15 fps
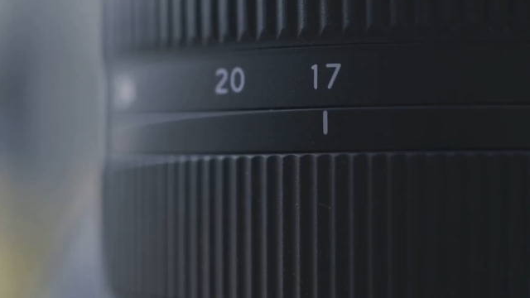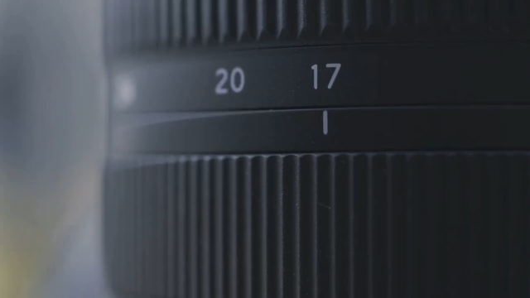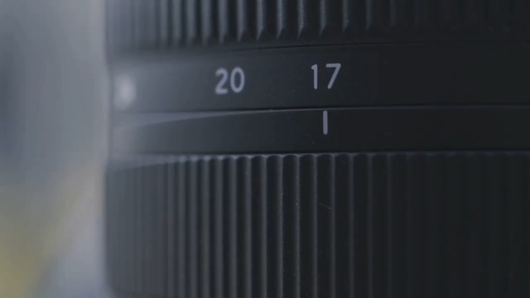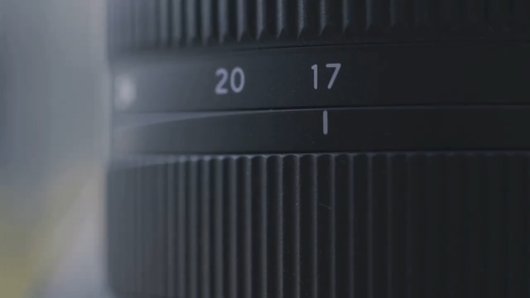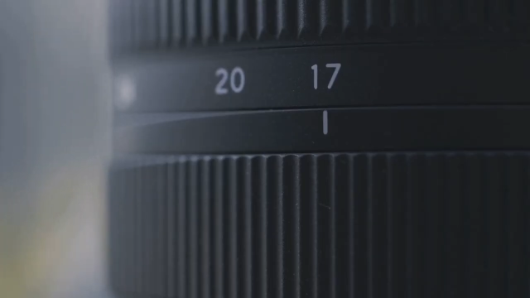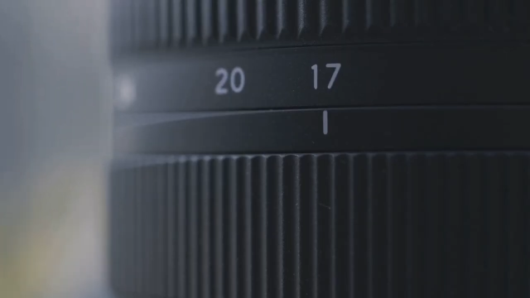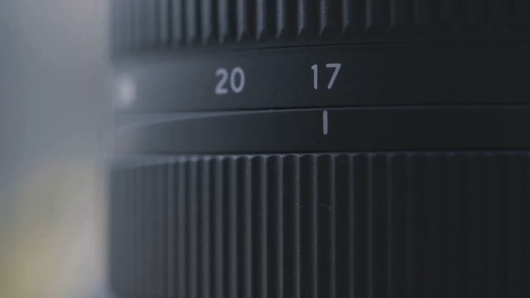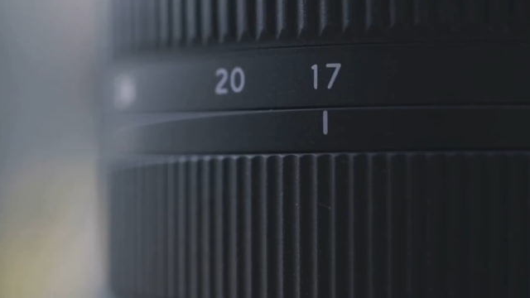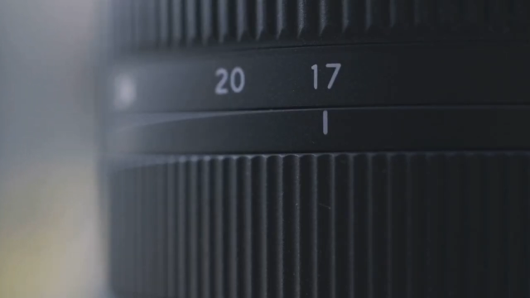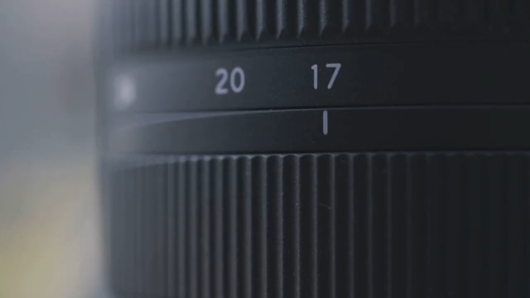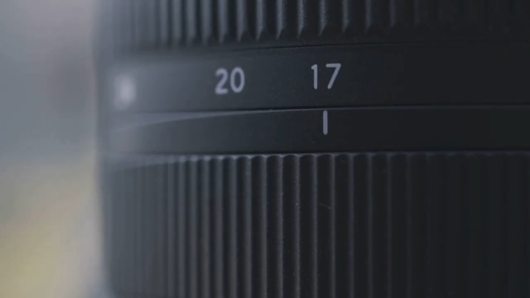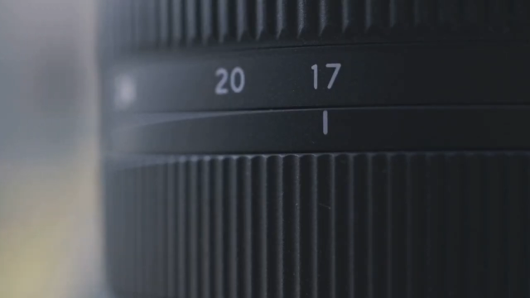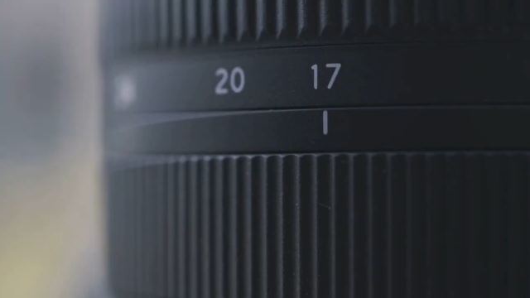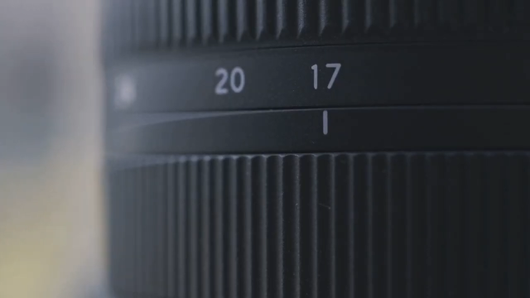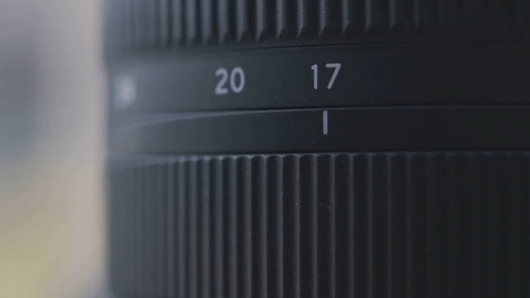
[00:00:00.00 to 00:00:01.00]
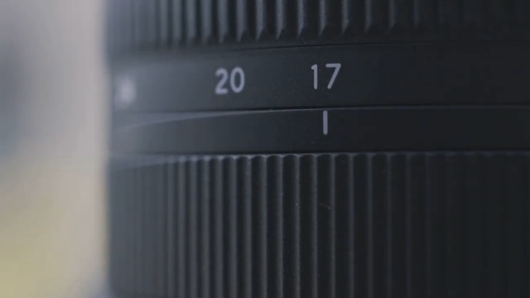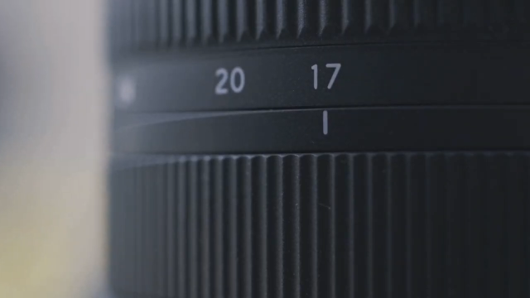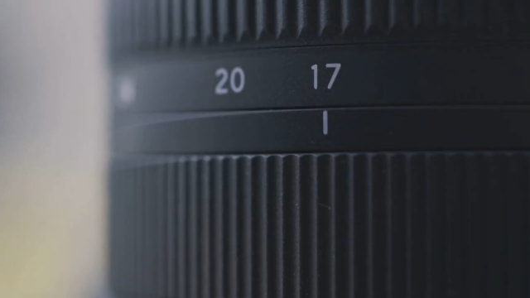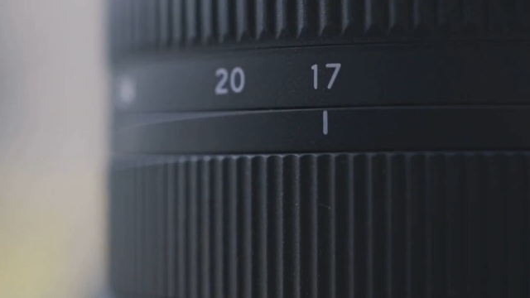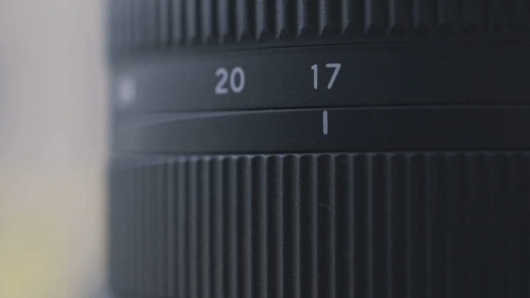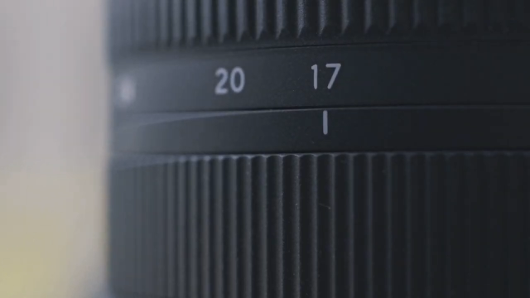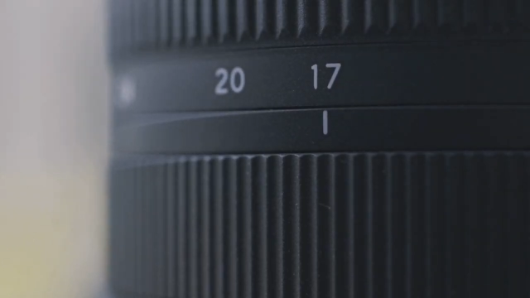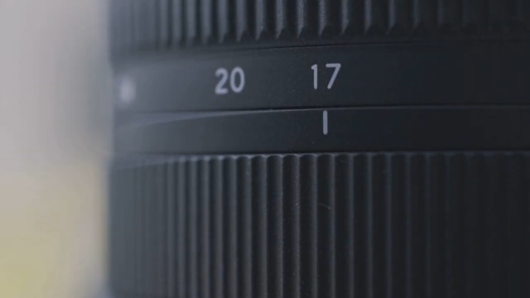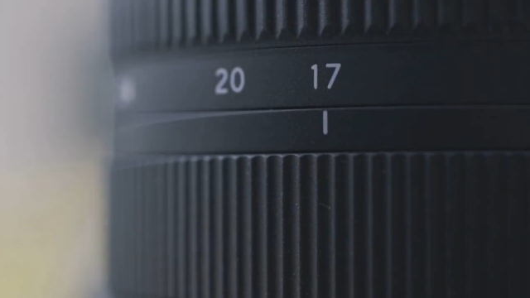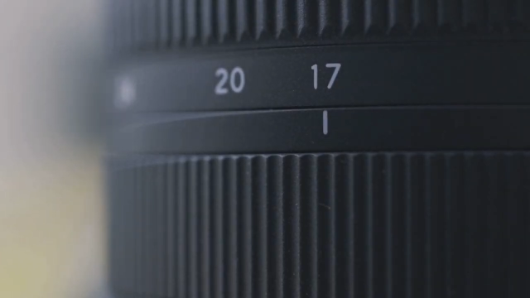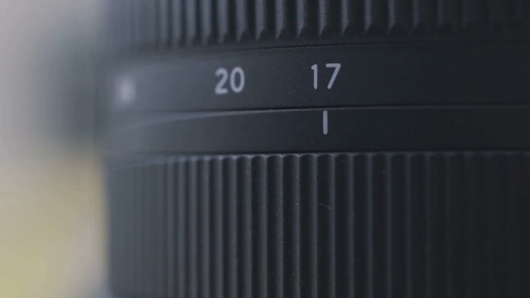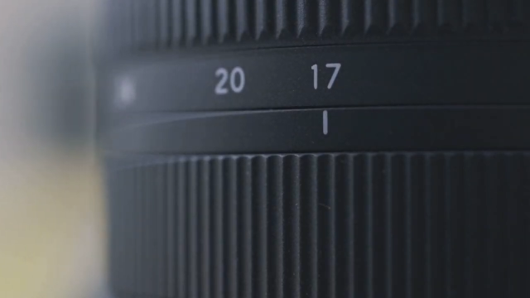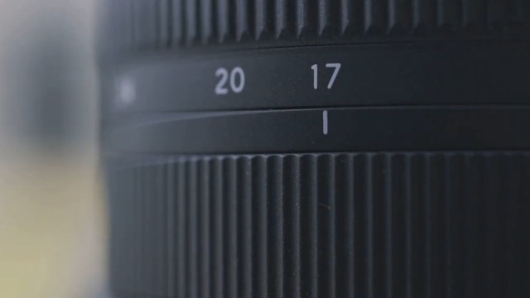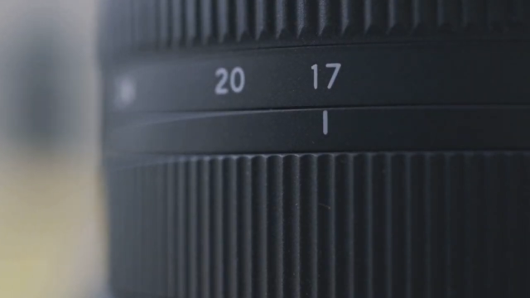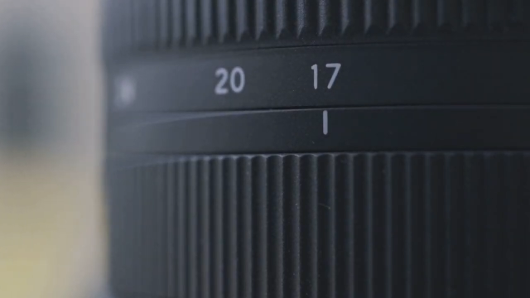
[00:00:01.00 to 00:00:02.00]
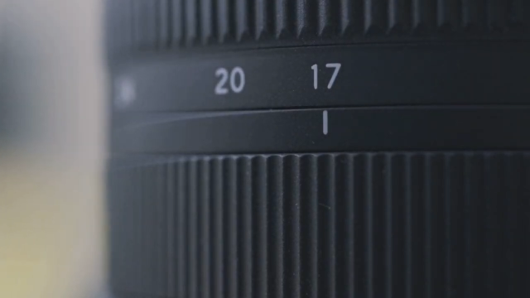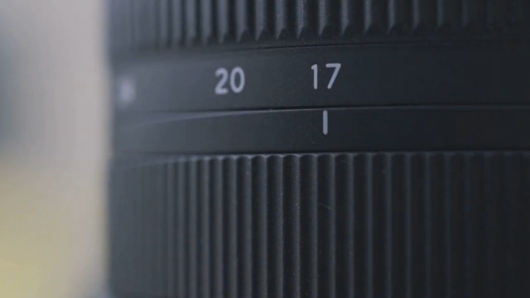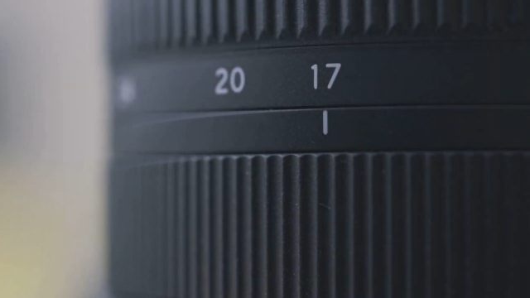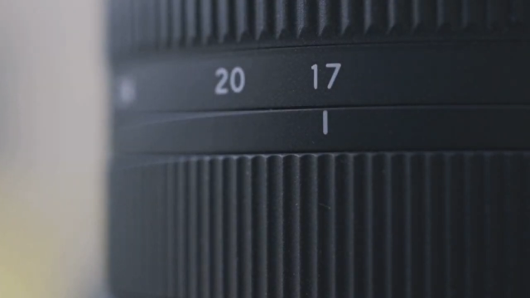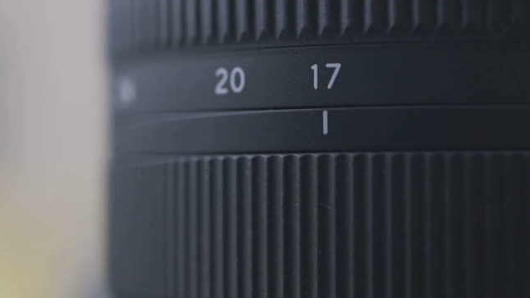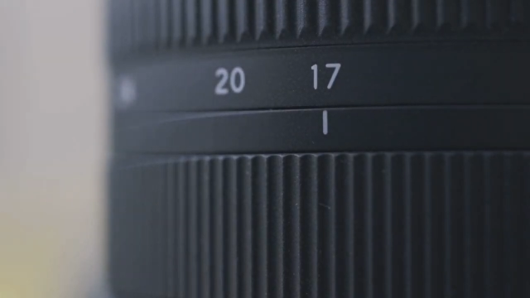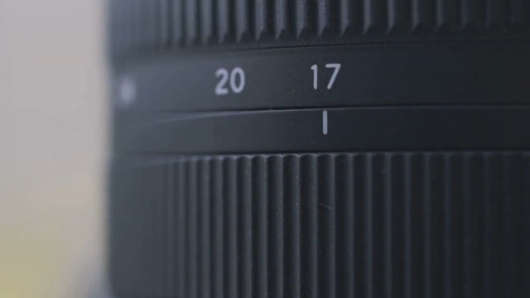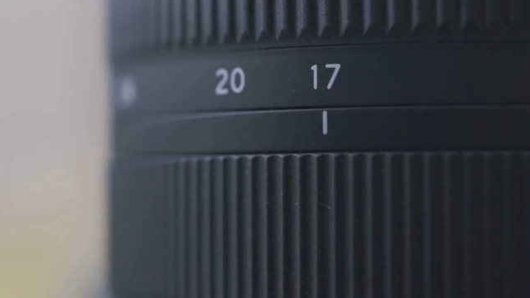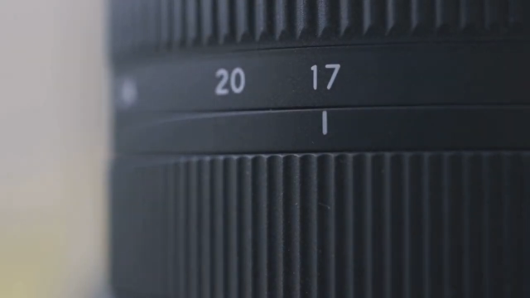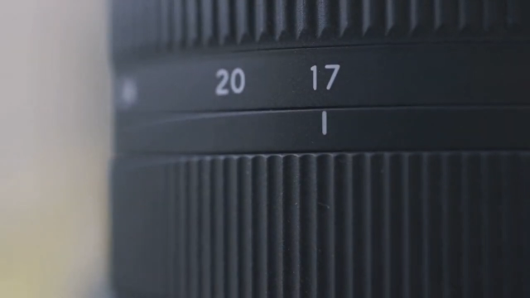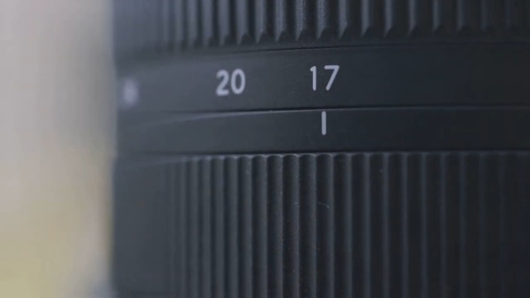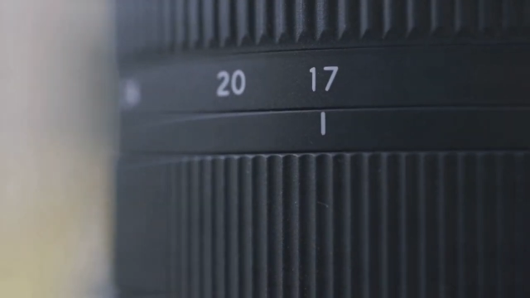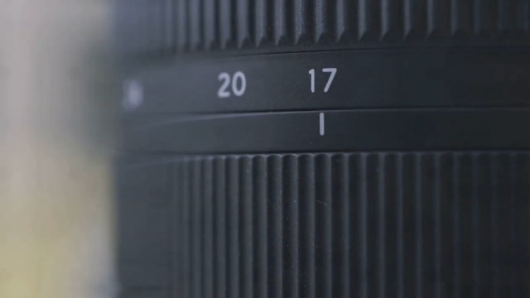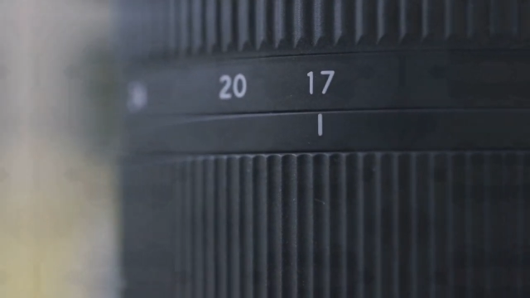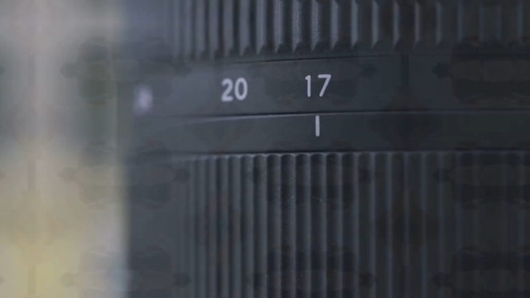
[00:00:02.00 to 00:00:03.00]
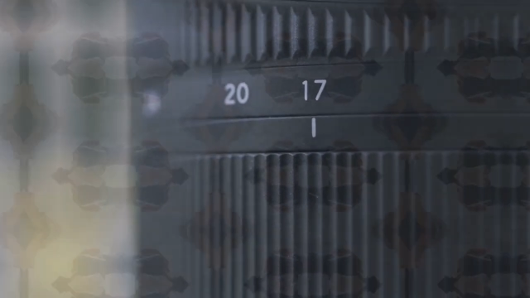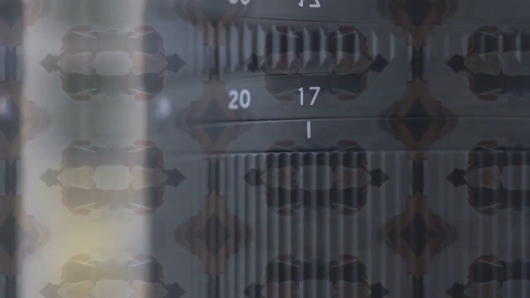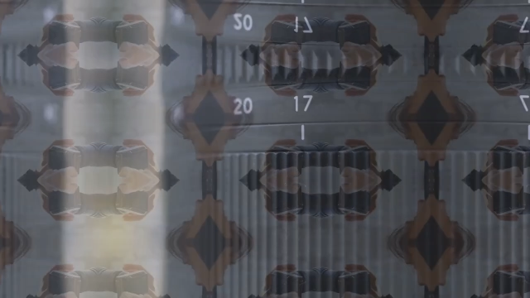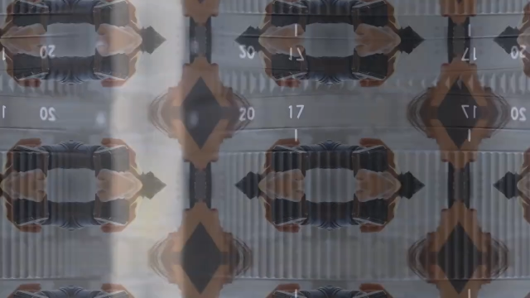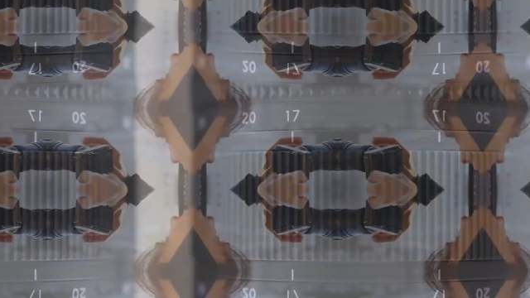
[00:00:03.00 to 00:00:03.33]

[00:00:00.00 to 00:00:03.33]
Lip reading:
[unreadable: no face in view]